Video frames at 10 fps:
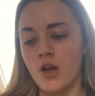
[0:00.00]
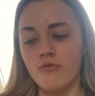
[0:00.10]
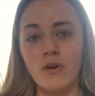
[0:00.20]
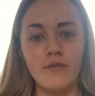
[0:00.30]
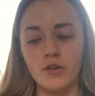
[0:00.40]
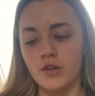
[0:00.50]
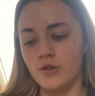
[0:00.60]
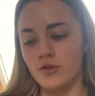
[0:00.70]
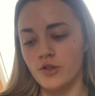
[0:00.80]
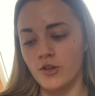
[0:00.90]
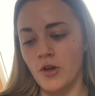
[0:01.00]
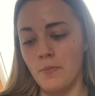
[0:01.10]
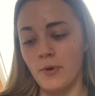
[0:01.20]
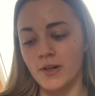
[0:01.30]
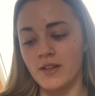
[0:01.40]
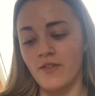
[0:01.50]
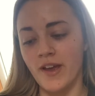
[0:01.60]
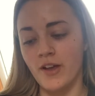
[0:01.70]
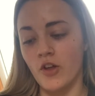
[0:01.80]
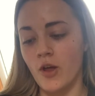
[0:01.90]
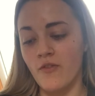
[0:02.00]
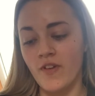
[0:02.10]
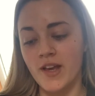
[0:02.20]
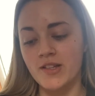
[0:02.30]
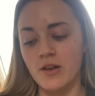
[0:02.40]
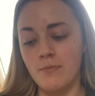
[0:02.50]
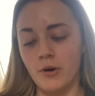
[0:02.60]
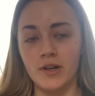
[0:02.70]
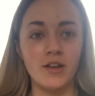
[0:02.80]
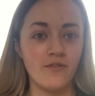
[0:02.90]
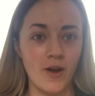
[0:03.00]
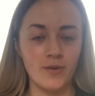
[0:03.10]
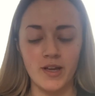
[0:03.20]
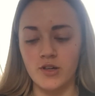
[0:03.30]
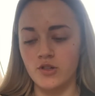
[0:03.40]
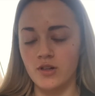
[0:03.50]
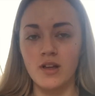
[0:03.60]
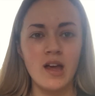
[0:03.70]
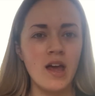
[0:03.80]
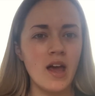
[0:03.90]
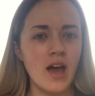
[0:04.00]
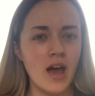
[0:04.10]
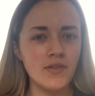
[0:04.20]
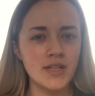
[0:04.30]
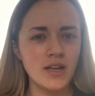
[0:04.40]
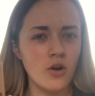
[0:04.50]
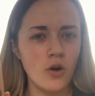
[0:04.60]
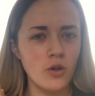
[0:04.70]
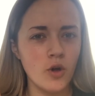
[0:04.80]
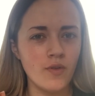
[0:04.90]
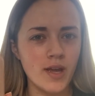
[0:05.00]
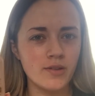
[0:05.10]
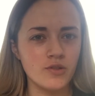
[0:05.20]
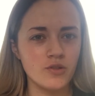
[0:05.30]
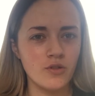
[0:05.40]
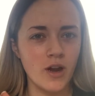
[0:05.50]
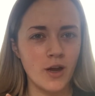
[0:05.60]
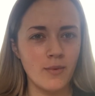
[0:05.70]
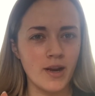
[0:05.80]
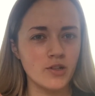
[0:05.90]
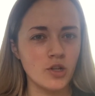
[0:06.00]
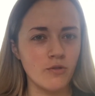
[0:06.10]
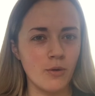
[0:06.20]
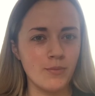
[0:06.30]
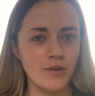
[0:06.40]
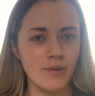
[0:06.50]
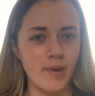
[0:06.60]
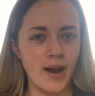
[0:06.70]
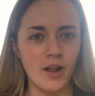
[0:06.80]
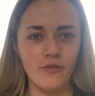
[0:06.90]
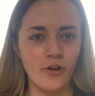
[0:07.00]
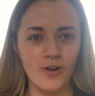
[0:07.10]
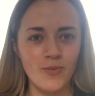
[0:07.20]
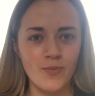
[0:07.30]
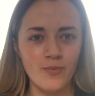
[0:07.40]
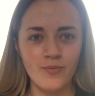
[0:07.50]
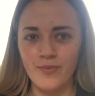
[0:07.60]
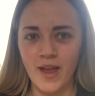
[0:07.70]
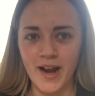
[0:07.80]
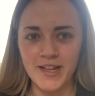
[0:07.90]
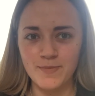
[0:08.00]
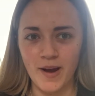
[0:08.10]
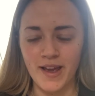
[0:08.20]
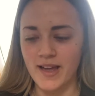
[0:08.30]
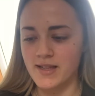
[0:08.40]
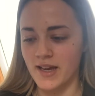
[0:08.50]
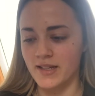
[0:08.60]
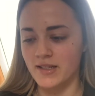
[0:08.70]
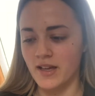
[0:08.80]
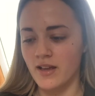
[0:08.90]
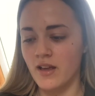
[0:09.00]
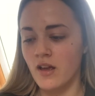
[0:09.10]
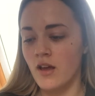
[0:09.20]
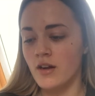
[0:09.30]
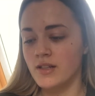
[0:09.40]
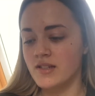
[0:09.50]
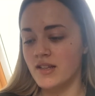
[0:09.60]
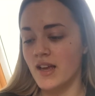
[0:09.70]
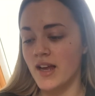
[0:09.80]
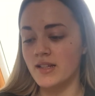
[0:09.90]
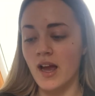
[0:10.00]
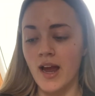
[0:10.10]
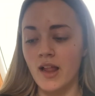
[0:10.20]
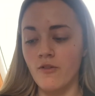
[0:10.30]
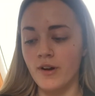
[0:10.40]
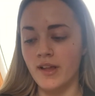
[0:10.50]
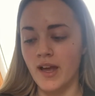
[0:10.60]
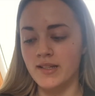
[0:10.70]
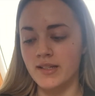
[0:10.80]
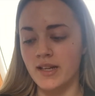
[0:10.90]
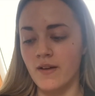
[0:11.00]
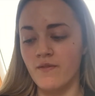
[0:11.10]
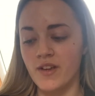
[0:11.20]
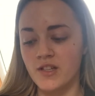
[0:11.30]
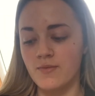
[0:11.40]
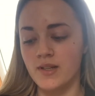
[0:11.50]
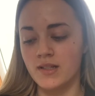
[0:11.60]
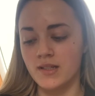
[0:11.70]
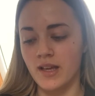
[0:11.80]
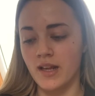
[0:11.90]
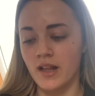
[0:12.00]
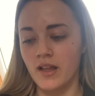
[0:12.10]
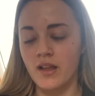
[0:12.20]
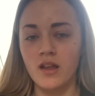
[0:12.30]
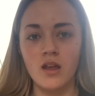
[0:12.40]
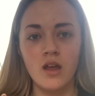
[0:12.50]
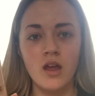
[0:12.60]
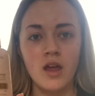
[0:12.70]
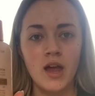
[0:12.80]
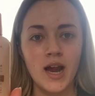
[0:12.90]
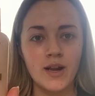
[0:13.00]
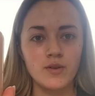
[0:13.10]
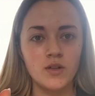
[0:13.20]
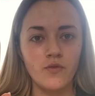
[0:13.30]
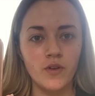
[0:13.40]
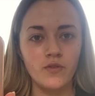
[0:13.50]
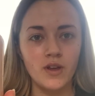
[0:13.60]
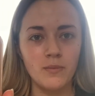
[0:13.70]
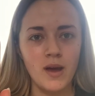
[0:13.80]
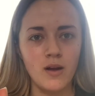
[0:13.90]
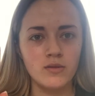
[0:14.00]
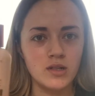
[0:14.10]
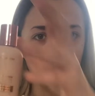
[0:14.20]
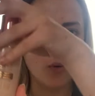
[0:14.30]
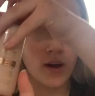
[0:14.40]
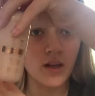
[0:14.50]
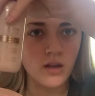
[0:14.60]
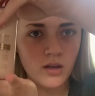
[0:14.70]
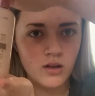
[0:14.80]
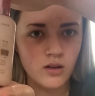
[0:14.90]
Revolution Body Veil Face and Body Foundation. I've seen it all over Instagram and I saw it on Beauty Bay and I thought I need to buy it and test it. Because it says it has hyaluronic acid and vitamin C in it. And it was £15, it's quite a